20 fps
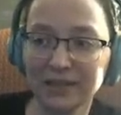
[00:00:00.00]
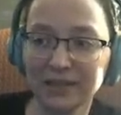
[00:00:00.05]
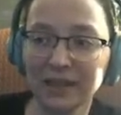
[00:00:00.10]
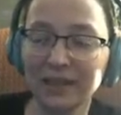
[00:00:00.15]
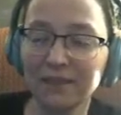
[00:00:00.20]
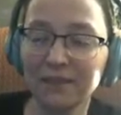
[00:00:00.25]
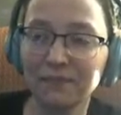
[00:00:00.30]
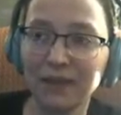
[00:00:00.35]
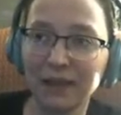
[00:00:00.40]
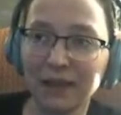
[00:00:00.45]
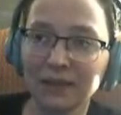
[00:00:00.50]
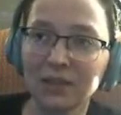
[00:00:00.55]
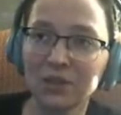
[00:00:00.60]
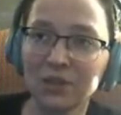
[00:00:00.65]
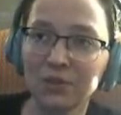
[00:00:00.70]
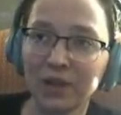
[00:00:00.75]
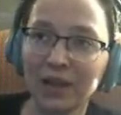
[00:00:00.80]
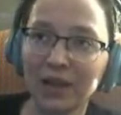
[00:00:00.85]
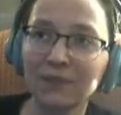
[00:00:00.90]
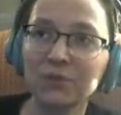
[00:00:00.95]
and the fact that
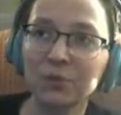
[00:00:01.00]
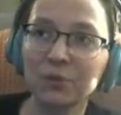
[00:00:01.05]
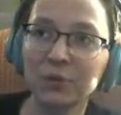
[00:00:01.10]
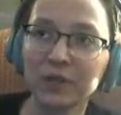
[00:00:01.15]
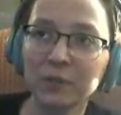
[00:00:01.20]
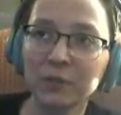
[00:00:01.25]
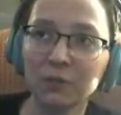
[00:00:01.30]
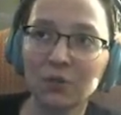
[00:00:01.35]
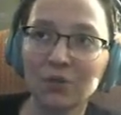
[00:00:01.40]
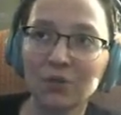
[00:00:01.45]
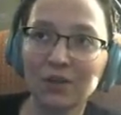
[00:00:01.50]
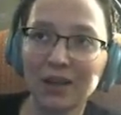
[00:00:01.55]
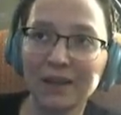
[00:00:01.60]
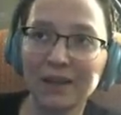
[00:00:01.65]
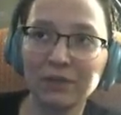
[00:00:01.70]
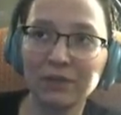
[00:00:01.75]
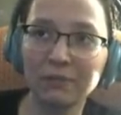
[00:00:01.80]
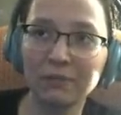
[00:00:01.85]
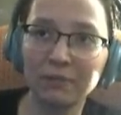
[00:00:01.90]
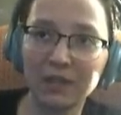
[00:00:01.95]
you have to explore
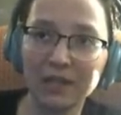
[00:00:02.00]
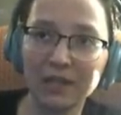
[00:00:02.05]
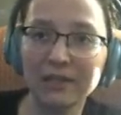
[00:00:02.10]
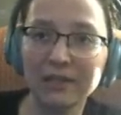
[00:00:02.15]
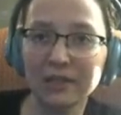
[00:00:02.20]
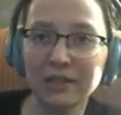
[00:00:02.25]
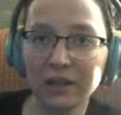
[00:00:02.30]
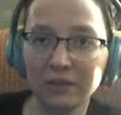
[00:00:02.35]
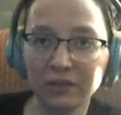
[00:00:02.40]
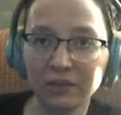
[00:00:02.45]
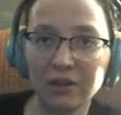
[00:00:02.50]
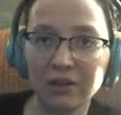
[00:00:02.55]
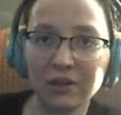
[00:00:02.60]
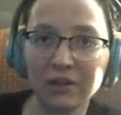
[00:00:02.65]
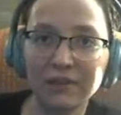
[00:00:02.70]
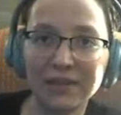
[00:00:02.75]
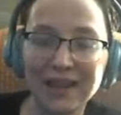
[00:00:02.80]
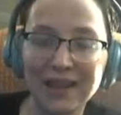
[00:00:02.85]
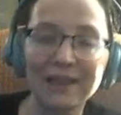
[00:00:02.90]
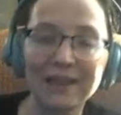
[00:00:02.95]
every place to
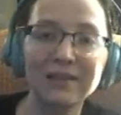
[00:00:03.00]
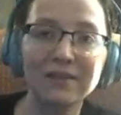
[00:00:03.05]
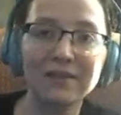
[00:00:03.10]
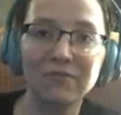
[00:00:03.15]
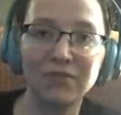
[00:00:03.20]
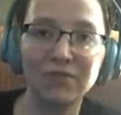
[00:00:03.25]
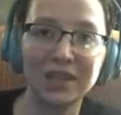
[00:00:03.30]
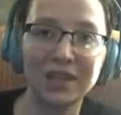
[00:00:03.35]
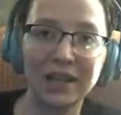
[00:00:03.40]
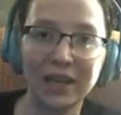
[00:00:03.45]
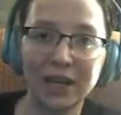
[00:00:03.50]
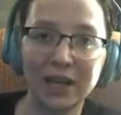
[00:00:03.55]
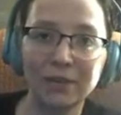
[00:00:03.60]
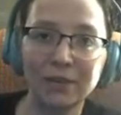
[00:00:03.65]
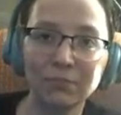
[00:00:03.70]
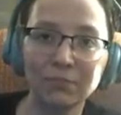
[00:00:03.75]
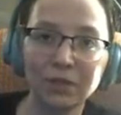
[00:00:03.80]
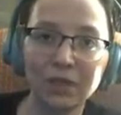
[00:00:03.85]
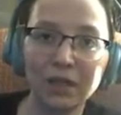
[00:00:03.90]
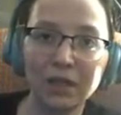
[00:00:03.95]
unlock the end of the
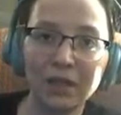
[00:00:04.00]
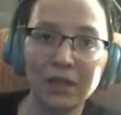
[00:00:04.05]
game,